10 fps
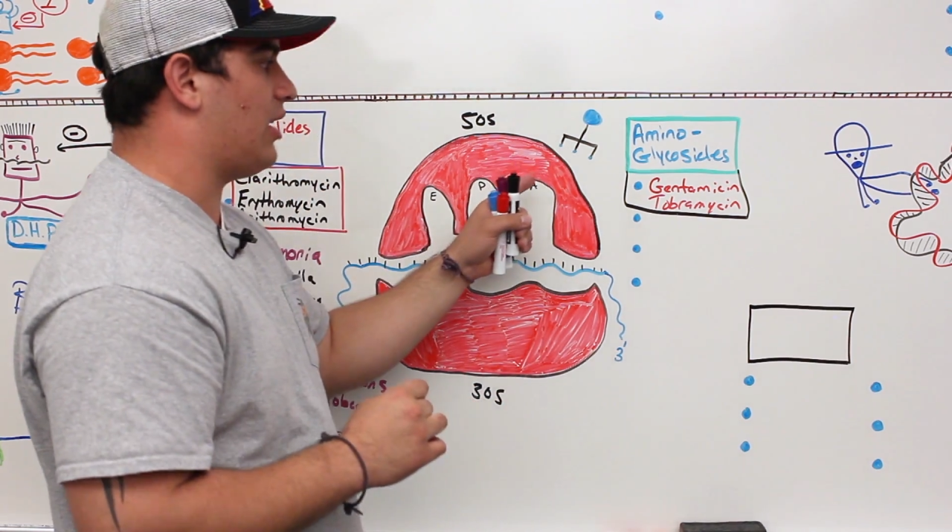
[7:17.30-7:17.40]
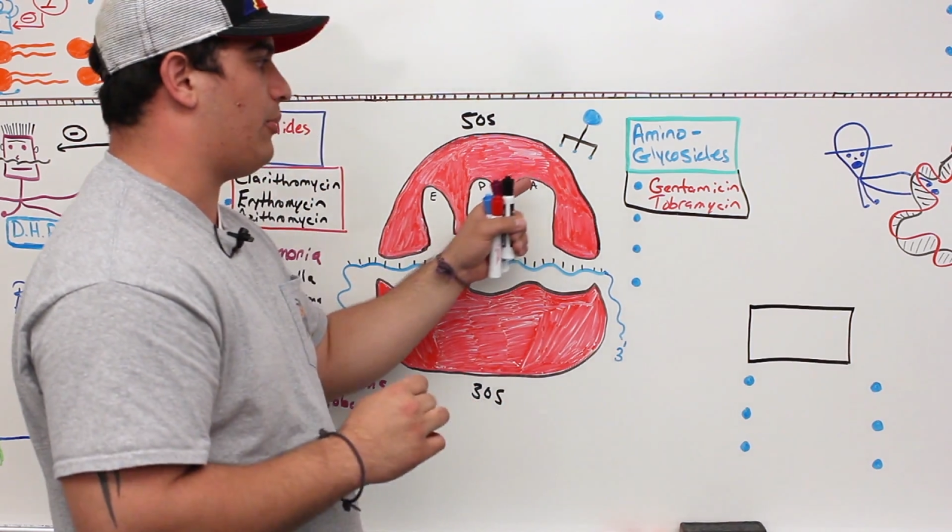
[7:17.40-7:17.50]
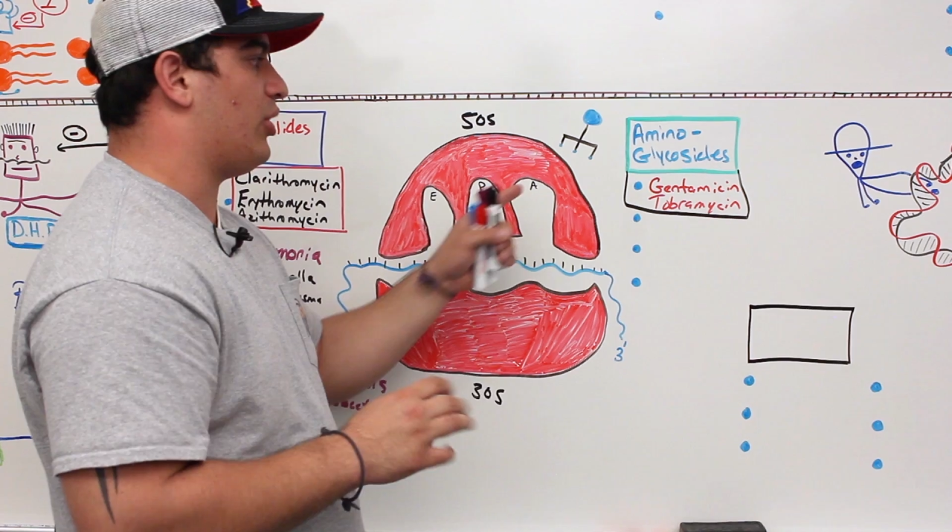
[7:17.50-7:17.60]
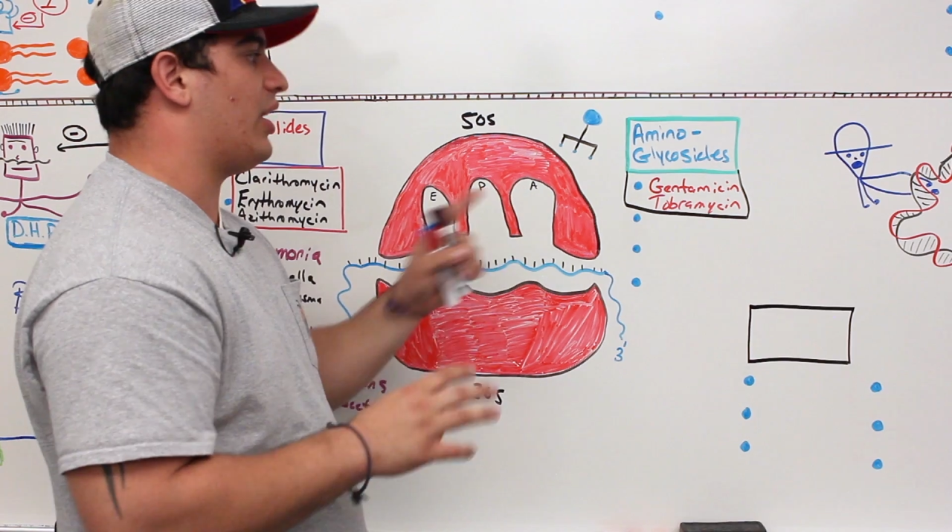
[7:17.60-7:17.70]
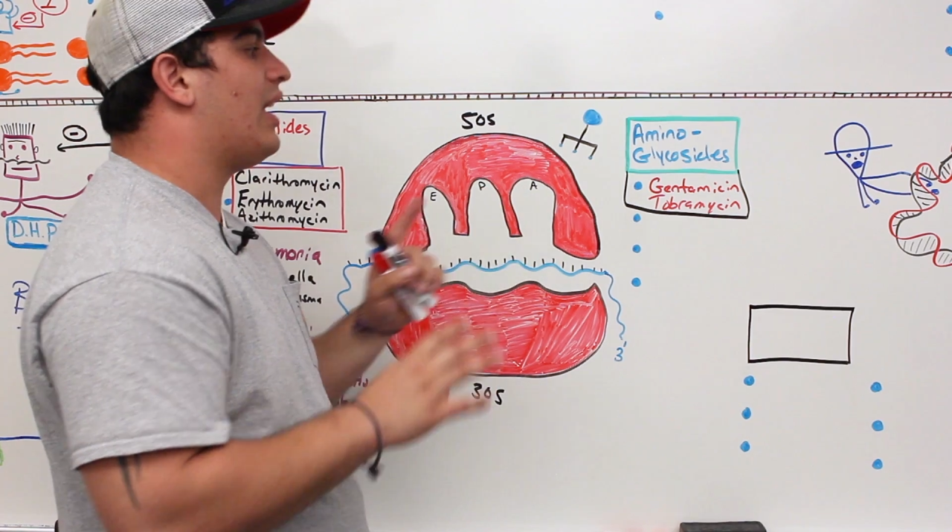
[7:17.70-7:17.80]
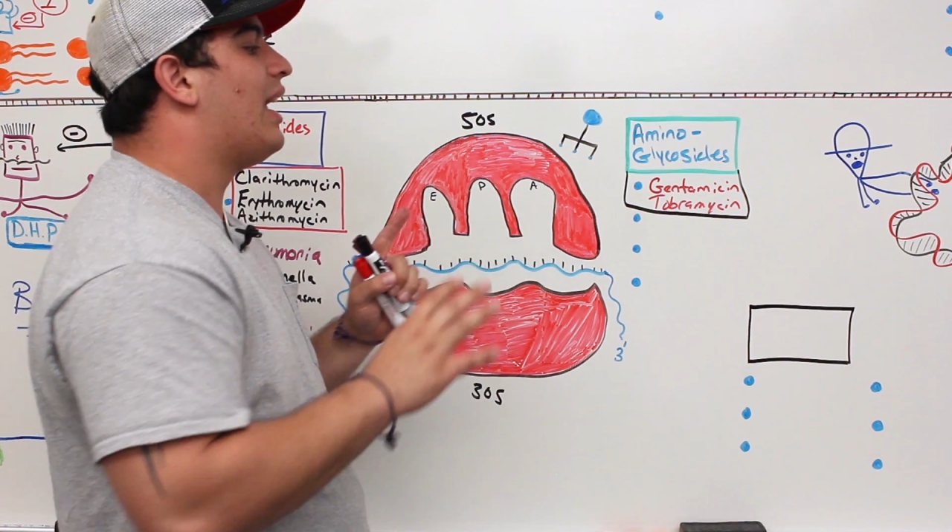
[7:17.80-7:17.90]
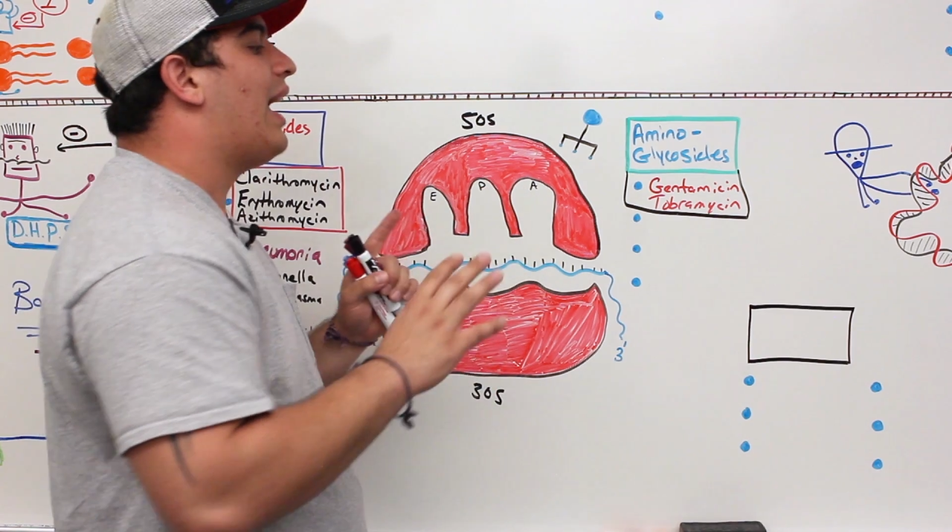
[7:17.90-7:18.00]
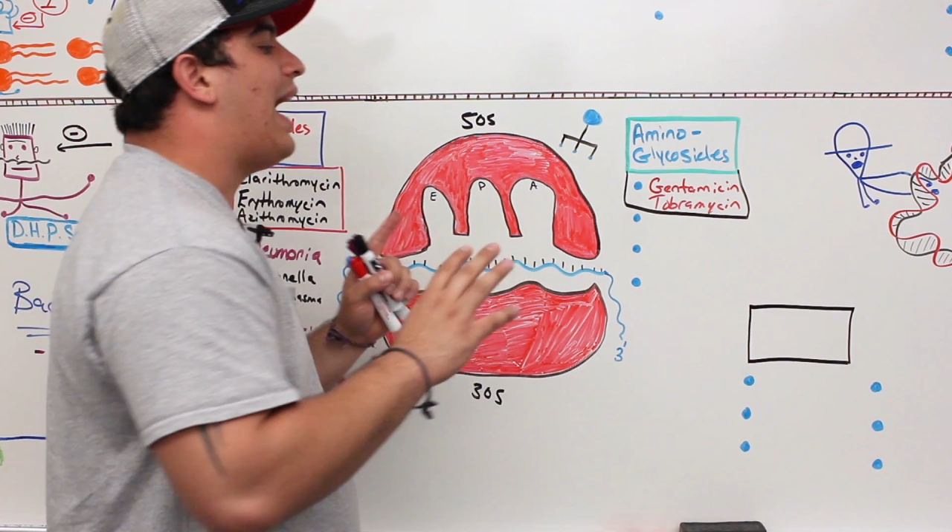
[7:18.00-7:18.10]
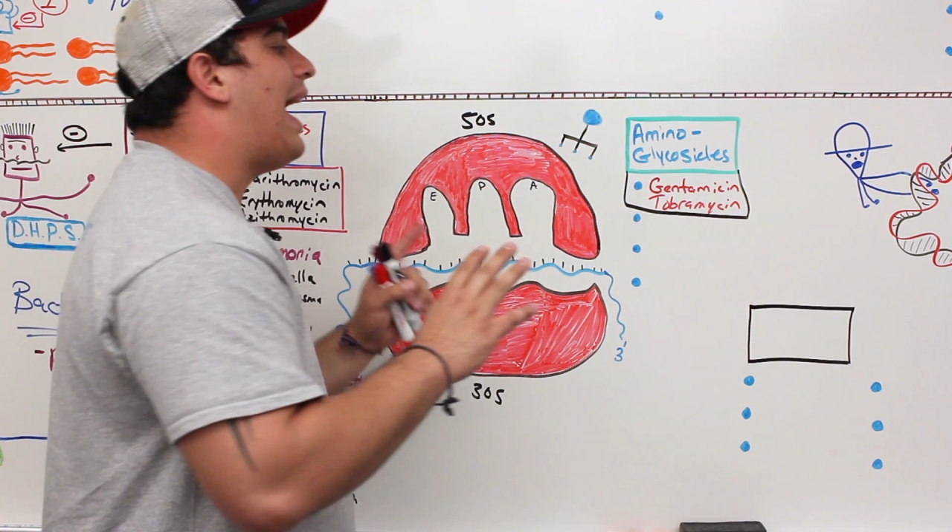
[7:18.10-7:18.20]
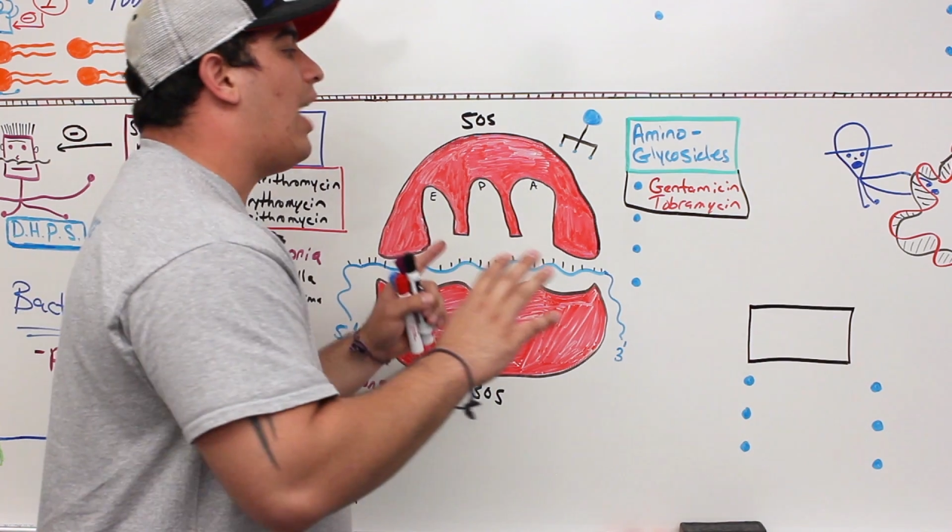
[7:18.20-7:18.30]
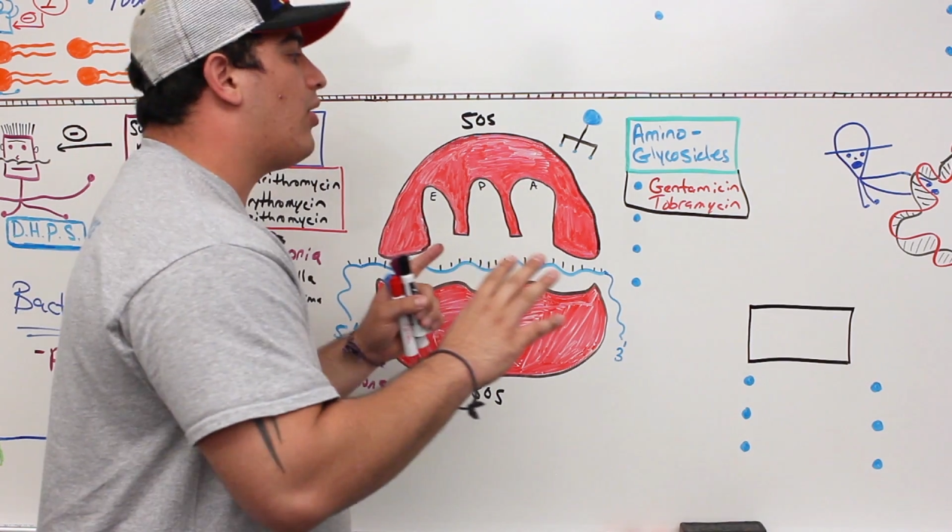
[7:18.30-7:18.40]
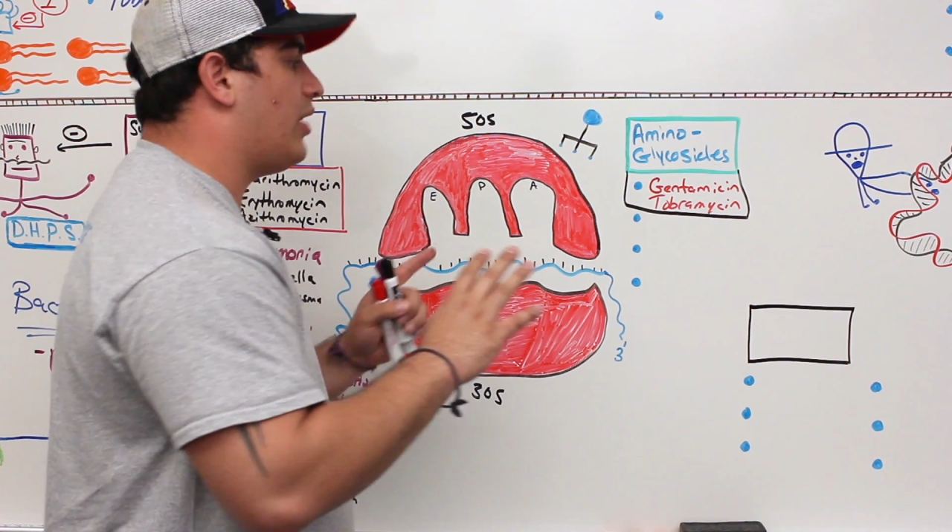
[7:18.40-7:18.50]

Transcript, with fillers: subunit. How